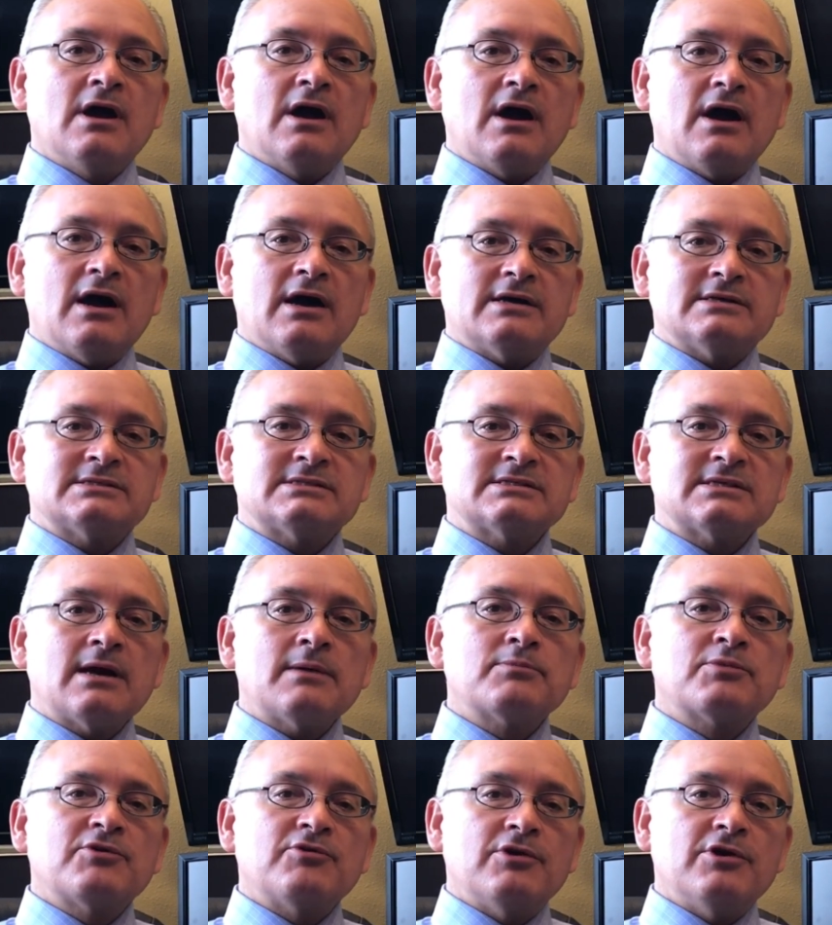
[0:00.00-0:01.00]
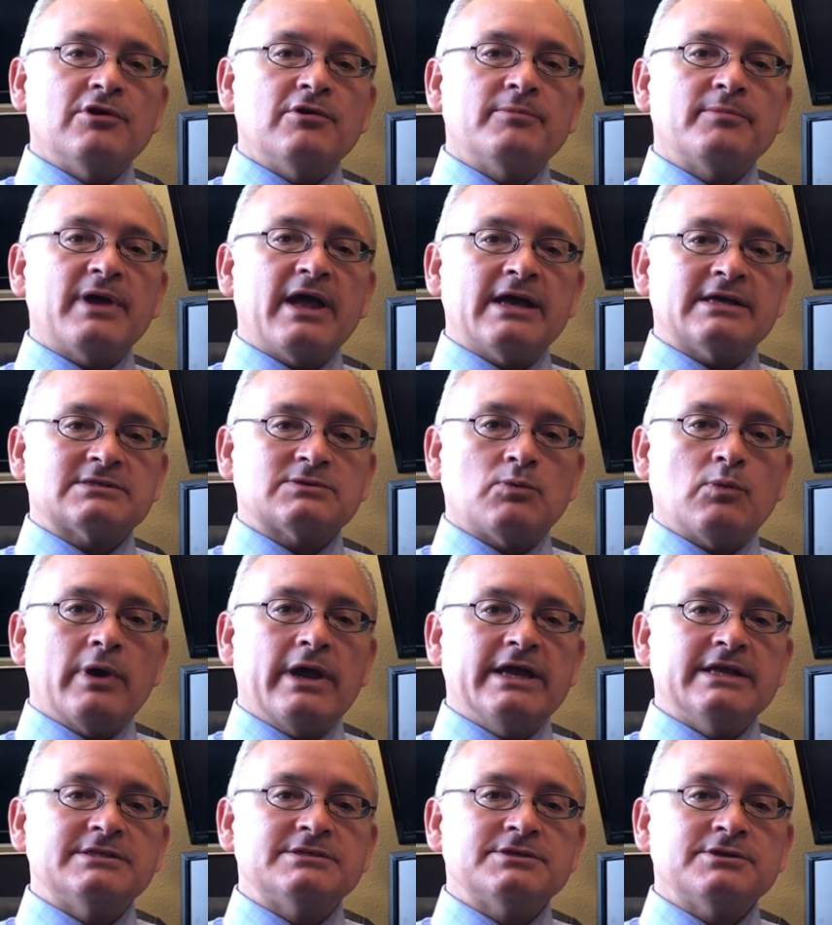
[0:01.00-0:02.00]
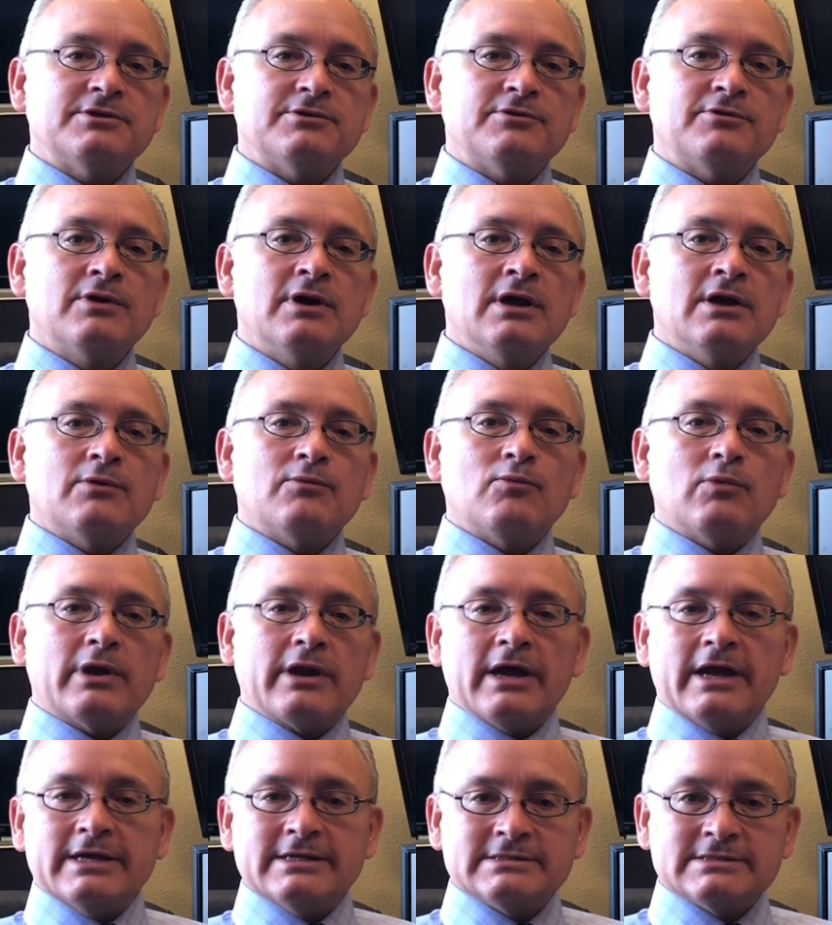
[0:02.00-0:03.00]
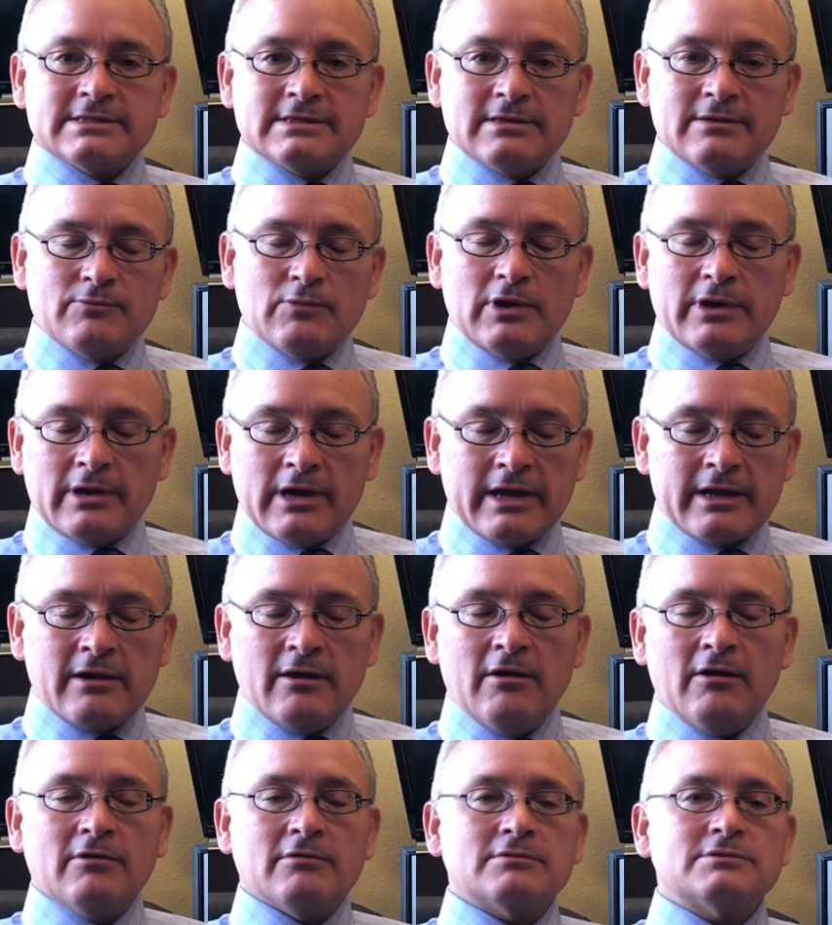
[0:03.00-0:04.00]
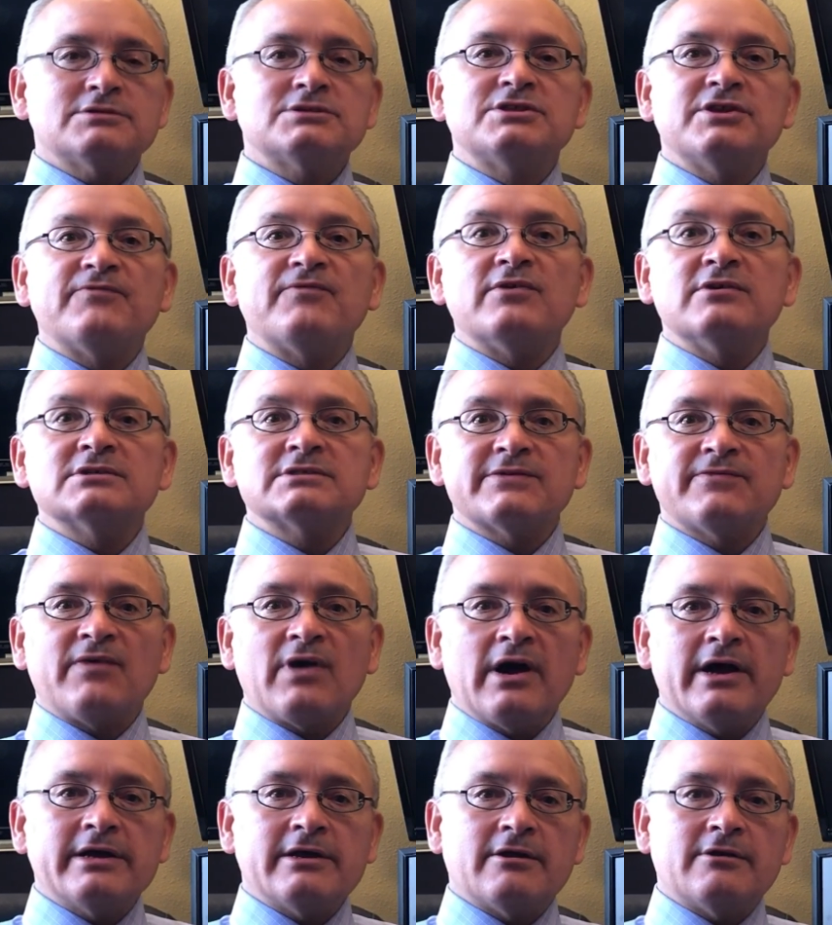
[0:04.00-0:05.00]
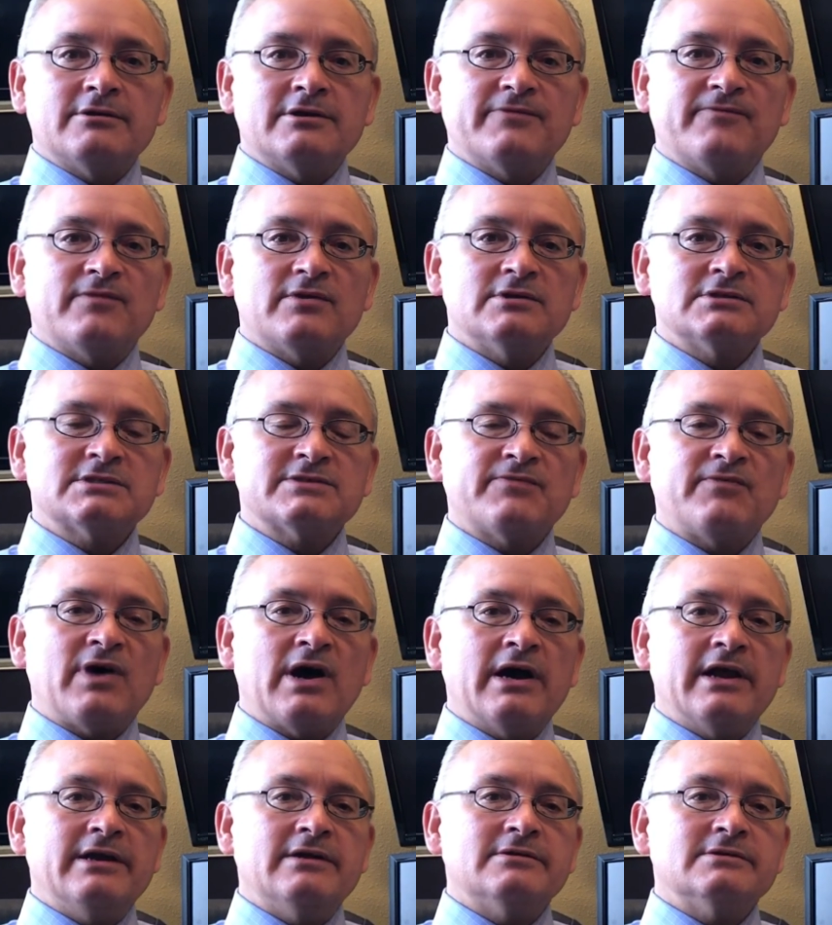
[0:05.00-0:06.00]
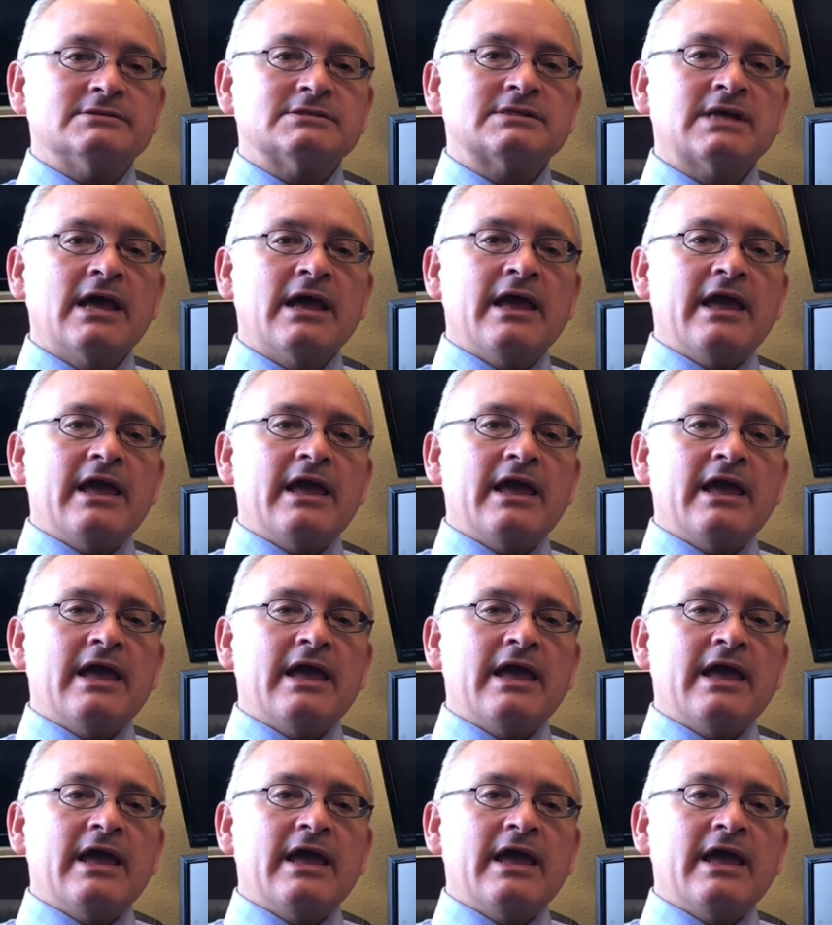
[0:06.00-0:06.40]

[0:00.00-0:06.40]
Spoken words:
subgroup as a way to what I call diversify our diversifiers,